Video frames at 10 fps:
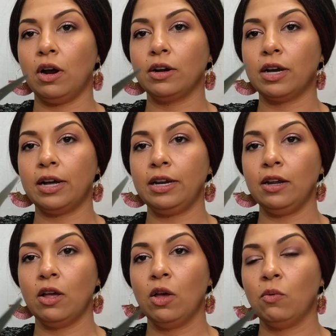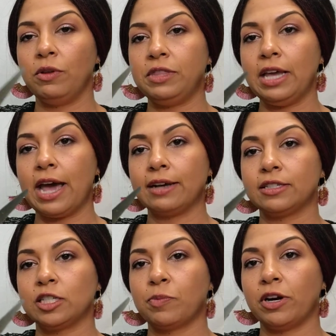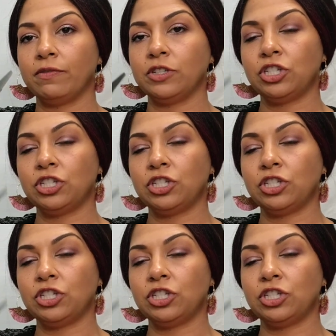are cutting with the axis part of the